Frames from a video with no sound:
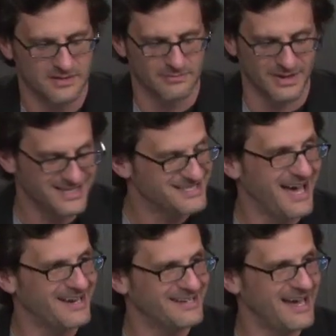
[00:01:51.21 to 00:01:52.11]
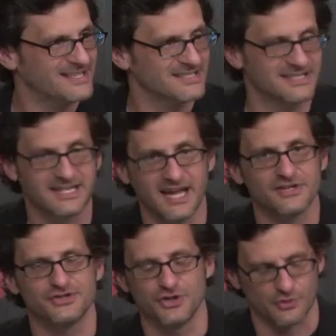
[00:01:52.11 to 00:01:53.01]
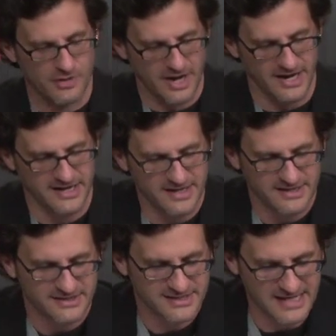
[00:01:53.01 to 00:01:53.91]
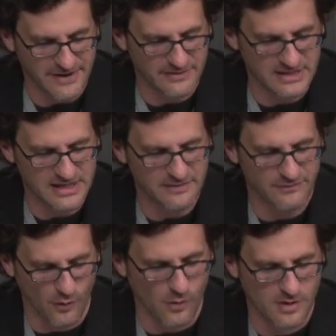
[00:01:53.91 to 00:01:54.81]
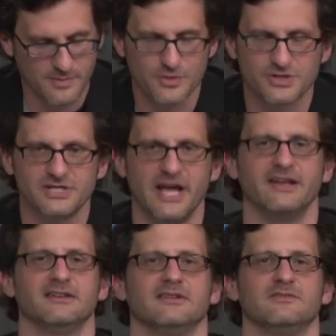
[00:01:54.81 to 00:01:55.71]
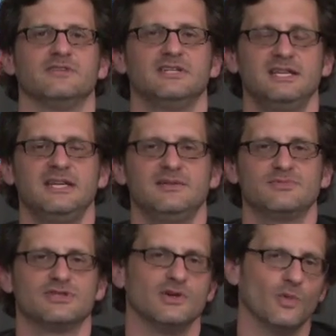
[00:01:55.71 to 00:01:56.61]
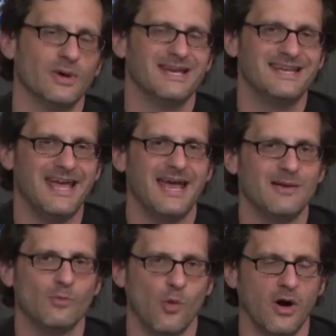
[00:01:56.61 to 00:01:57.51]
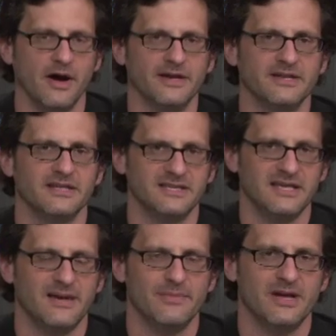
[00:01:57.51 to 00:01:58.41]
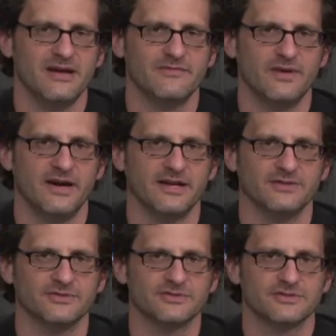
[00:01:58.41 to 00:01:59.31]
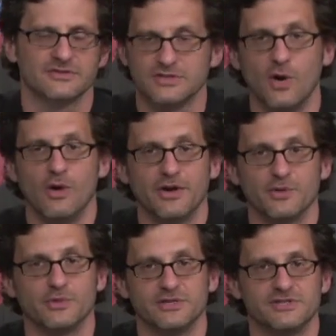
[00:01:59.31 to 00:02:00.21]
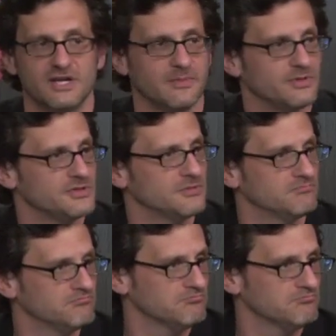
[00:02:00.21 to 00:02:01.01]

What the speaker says: But it's not actually the case. You're right. 74% of the teams that win game one in the NBA Finals go on to win the championship.